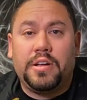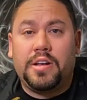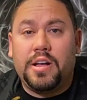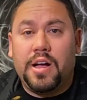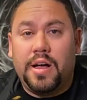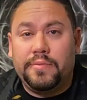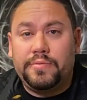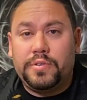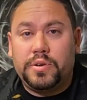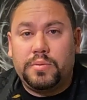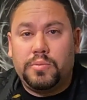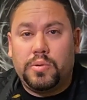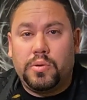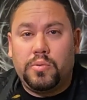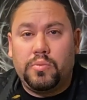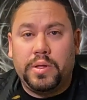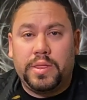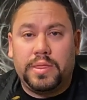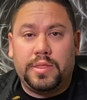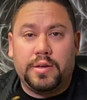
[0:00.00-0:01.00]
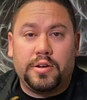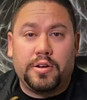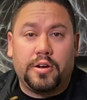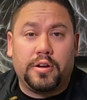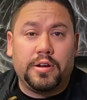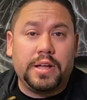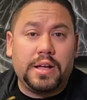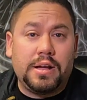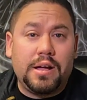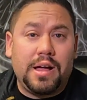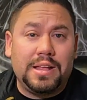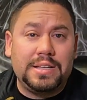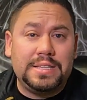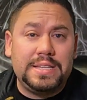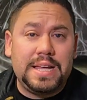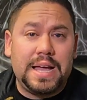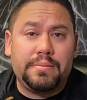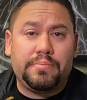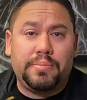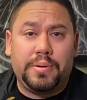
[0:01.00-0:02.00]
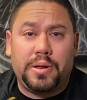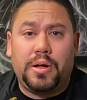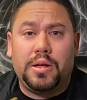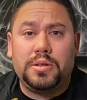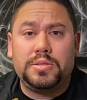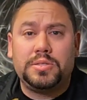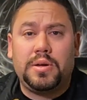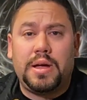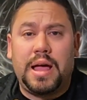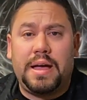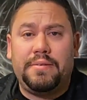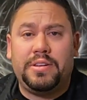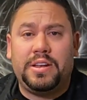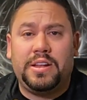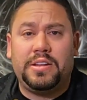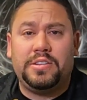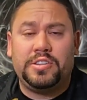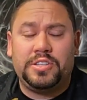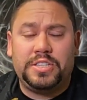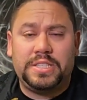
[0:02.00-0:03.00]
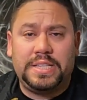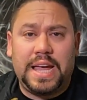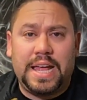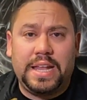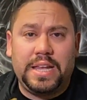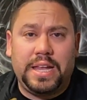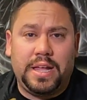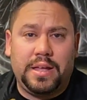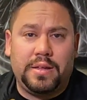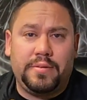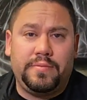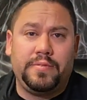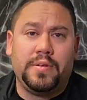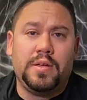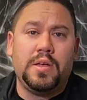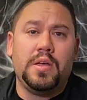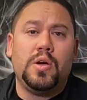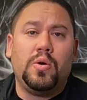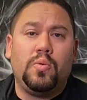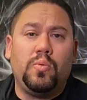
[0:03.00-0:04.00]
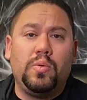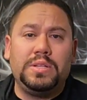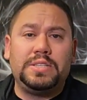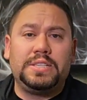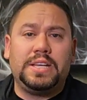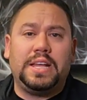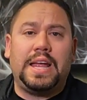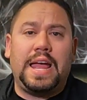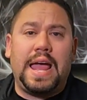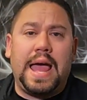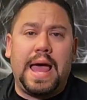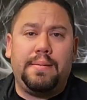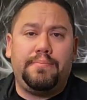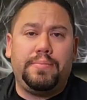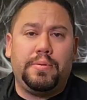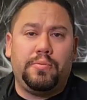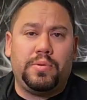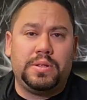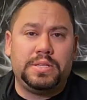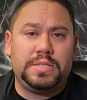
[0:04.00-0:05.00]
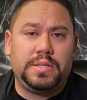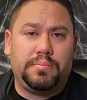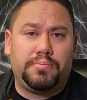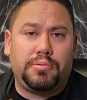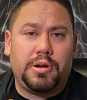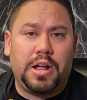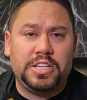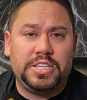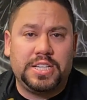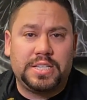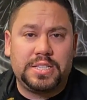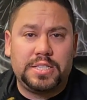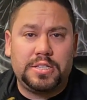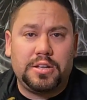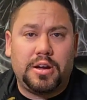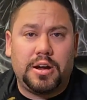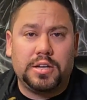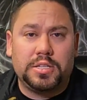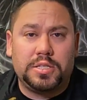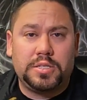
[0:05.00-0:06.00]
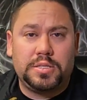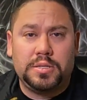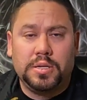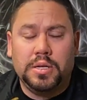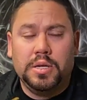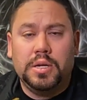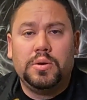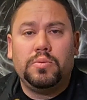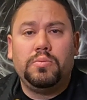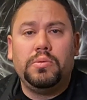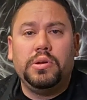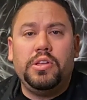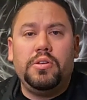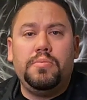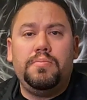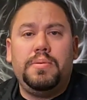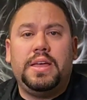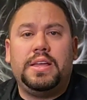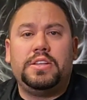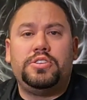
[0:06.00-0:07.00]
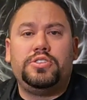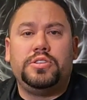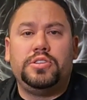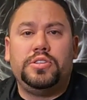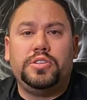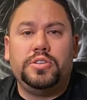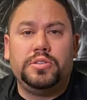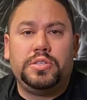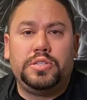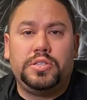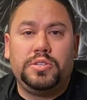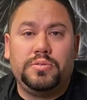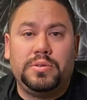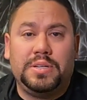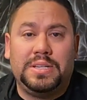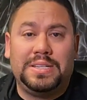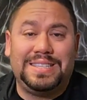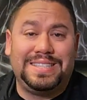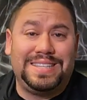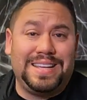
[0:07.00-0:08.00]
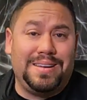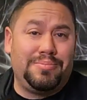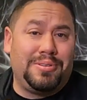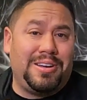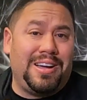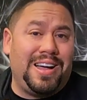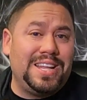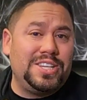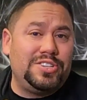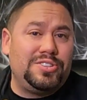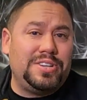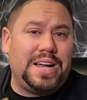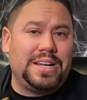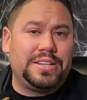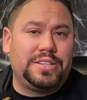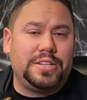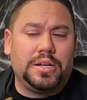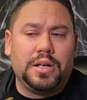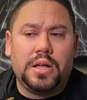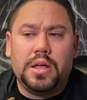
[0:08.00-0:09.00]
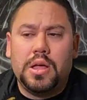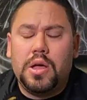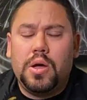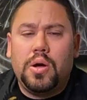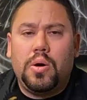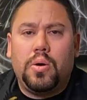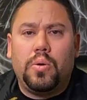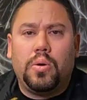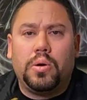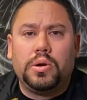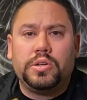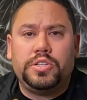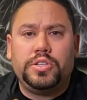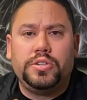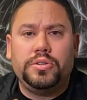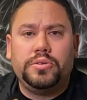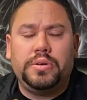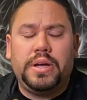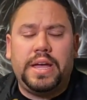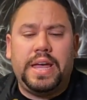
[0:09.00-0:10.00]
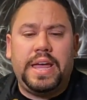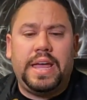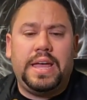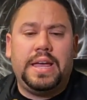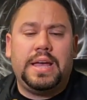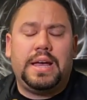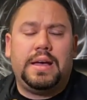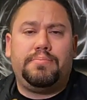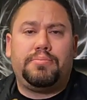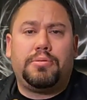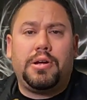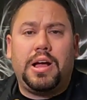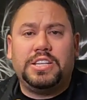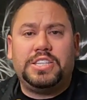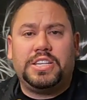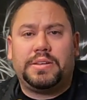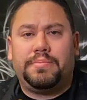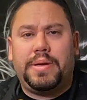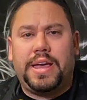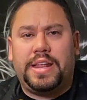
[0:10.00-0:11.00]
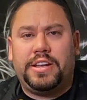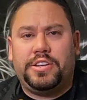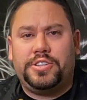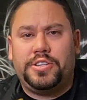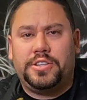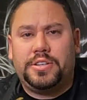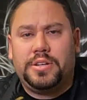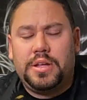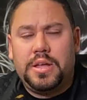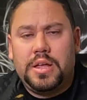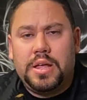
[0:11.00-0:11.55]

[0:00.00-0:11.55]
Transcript: and comfortable with the current contact, but also have an understanding of what's gonna happen once the project starts. Will you be introduced to a subcontractor or to a project manager?